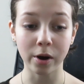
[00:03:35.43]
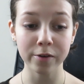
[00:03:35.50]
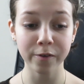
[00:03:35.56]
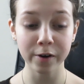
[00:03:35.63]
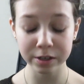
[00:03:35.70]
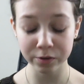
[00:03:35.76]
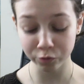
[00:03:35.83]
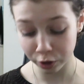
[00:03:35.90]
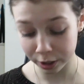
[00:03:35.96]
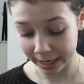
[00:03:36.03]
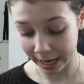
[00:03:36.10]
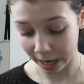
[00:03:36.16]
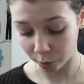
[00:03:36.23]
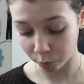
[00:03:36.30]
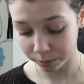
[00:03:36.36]
I find it
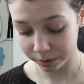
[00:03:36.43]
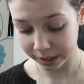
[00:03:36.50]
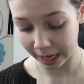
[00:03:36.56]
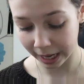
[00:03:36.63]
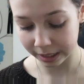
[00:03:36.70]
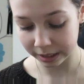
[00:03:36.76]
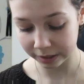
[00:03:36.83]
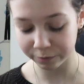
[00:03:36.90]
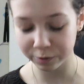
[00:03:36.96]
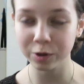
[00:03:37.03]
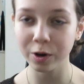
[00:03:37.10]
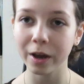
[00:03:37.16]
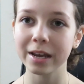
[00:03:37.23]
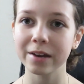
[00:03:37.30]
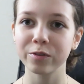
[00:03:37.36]
really helps, and if
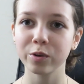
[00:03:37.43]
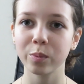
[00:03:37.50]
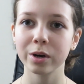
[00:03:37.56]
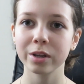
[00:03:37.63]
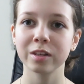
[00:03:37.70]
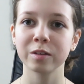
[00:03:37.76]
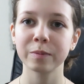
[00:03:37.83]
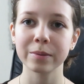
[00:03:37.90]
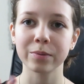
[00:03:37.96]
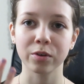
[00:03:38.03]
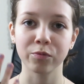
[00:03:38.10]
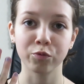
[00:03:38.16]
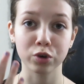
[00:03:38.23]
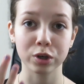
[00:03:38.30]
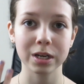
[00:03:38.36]
you're one of these people
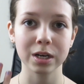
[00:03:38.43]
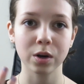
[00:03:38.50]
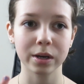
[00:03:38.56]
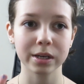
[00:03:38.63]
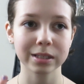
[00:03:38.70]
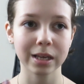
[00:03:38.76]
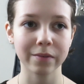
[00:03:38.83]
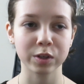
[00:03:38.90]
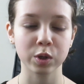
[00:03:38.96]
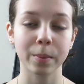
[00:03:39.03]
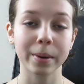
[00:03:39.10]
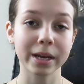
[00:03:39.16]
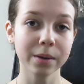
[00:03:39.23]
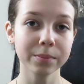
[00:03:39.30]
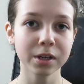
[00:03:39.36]
that really likes having your
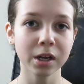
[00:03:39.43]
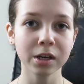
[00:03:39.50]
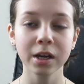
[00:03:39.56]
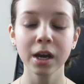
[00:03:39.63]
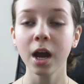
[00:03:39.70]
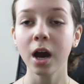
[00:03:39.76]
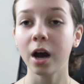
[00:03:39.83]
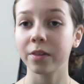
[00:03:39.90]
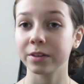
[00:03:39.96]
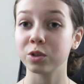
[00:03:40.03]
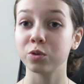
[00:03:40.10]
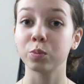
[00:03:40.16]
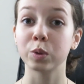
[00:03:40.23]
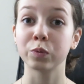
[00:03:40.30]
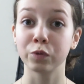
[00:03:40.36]
makeup done, I think
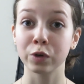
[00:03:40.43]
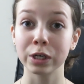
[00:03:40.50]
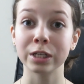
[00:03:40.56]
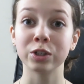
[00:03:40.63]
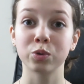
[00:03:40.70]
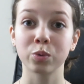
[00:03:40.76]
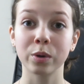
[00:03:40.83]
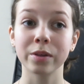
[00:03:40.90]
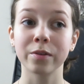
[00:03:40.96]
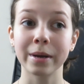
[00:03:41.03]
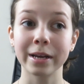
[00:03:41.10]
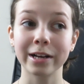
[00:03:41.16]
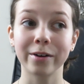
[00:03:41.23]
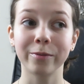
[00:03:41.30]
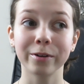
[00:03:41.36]
you would really enjoy the
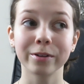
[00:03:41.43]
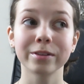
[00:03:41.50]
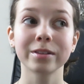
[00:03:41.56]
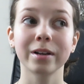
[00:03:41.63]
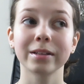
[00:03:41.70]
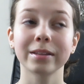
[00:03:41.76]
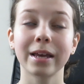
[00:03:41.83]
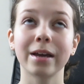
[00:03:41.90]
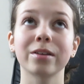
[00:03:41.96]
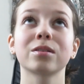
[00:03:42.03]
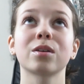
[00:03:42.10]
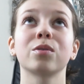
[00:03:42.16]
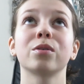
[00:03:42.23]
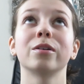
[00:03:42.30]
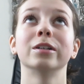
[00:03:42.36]
makeup ones. Like, they are
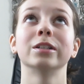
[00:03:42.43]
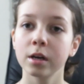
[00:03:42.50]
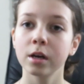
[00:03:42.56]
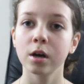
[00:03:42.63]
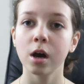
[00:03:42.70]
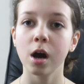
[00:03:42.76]
so good.